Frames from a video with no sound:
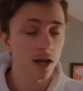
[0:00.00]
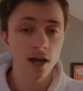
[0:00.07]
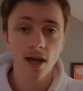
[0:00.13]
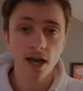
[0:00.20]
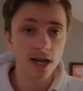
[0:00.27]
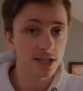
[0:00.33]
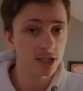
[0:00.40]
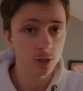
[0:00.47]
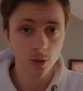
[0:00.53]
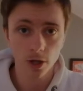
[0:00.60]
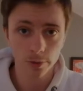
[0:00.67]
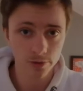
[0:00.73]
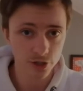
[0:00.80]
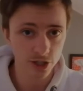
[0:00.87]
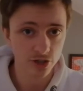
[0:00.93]

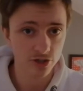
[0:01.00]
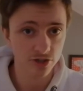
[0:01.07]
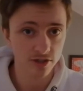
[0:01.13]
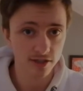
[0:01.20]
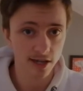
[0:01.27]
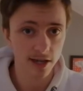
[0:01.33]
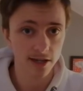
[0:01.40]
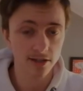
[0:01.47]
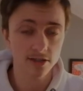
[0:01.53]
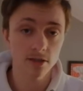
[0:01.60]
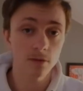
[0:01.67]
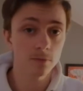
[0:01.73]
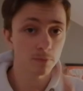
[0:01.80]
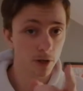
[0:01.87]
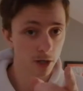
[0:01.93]
SQL injection attacks.
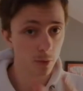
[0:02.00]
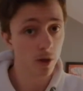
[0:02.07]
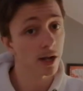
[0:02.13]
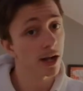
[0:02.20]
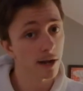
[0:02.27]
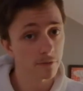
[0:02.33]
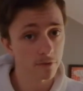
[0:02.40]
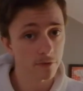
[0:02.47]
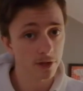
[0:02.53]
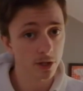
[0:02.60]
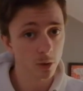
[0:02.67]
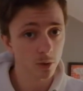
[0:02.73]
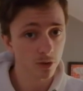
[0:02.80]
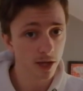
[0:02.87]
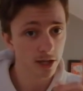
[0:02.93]
By the way, I have a
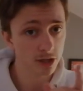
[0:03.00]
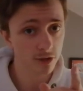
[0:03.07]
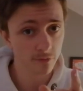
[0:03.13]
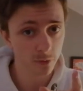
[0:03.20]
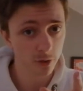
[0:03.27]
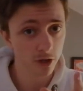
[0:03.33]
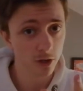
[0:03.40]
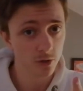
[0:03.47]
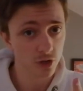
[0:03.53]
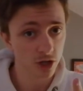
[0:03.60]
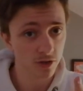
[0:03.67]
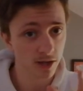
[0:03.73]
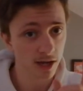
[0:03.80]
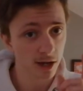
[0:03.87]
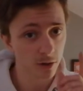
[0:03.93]
video on that, so if you want to go
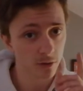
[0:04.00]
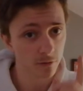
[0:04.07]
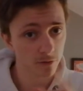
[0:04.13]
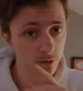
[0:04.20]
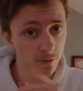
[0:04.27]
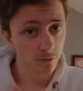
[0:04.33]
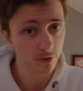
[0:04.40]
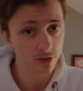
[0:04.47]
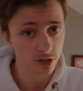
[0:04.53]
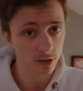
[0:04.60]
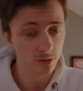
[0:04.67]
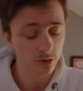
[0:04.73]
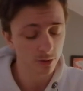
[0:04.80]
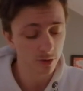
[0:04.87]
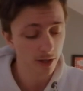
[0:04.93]
check that out, feel free to
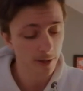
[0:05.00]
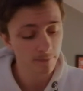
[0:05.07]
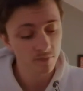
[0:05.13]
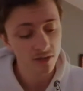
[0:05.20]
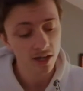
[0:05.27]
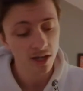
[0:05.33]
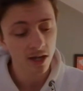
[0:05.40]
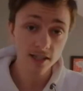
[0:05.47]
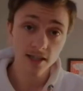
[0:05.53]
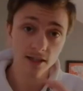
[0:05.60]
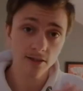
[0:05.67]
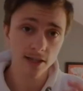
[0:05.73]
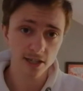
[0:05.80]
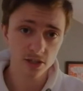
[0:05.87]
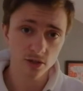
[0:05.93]
go do that.
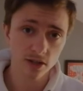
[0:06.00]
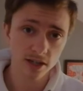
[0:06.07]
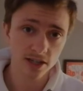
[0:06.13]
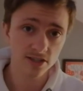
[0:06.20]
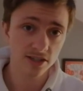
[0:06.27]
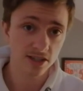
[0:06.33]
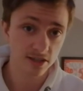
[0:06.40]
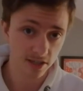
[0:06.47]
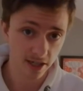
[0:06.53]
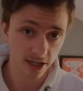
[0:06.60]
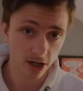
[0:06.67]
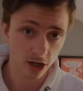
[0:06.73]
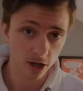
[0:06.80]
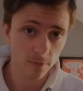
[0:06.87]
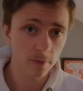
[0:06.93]
Next on the list is
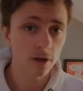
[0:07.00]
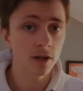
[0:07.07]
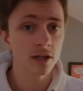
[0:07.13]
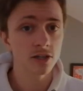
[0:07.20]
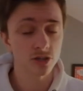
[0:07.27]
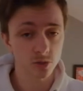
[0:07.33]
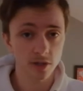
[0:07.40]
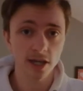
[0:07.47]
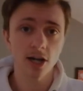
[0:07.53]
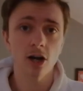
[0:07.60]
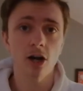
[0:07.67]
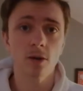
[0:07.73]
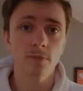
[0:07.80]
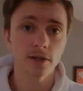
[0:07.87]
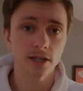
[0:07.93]
GitHub. So
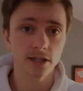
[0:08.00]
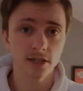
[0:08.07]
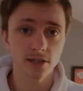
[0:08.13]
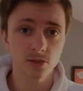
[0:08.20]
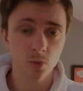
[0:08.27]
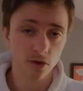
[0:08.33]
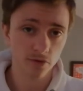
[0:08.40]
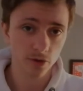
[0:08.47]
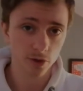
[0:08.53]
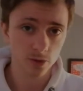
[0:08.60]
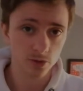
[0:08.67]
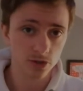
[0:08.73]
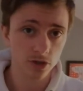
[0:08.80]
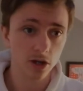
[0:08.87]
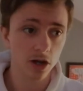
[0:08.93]
GitHub is one of
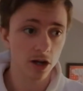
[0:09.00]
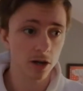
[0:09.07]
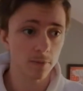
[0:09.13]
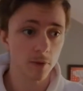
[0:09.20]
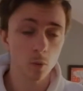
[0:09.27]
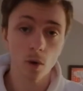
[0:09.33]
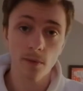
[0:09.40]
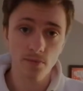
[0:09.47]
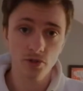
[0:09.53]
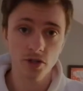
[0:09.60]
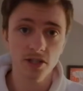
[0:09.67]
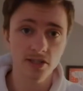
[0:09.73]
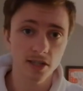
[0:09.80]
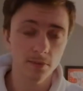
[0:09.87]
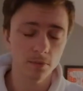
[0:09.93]
those
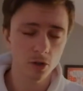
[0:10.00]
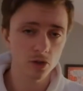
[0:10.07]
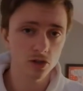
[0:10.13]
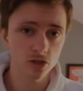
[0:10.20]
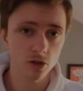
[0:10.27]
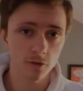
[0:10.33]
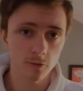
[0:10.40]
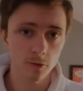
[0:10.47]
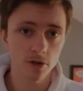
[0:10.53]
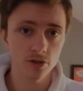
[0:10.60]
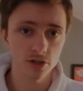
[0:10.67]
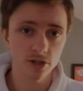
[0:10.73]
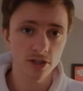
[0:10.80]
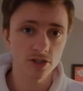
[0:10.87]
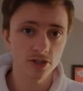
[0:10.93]
websites that most software
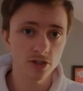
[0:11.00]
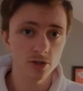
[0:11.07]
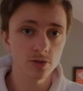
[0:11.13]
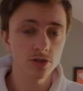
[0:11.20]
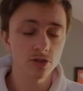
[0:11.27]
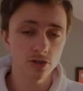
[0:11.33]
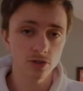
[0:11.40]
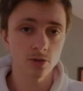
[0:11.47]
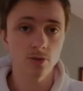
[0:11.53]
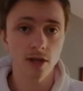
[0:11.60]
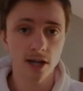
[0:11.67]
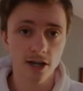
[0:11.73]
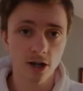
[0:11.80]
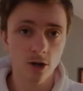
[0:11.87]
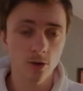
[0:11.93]
engineers use to do
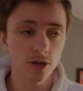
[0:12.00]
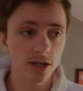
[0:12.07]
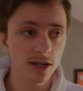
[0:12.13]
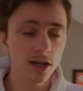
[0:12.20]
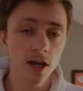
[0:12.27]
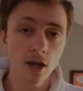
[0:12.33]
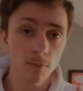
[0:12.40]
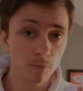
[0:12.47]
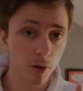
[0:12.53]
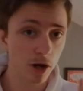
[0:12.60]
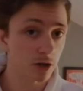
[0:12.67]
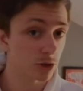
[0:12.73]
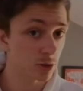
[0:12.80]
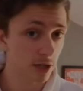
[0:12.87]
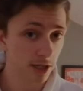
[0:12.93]
their coding,
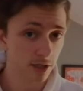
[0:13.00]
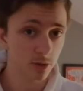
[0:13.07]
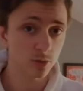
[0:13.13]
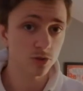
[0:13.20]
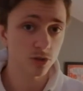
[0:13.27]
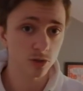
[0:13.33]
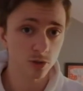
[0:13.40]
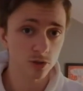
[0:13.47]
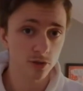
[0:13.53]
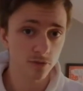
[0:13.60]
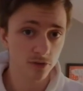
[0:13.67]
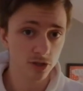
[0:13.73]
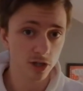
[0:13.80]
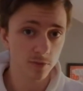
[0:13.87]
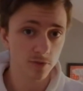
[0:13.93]
but you can also use it
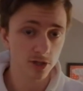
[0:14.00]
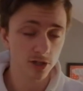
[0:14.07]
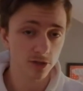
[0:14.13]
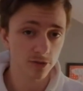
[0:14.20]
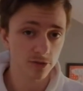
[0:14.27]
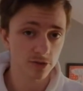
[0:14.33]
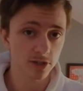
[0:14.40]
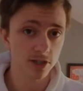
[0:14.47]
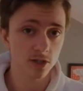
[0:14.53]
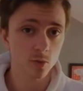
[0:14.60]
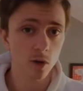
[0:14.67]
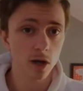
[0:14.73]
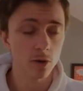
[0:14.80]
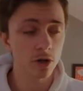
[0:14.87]
for cybersecurity as well.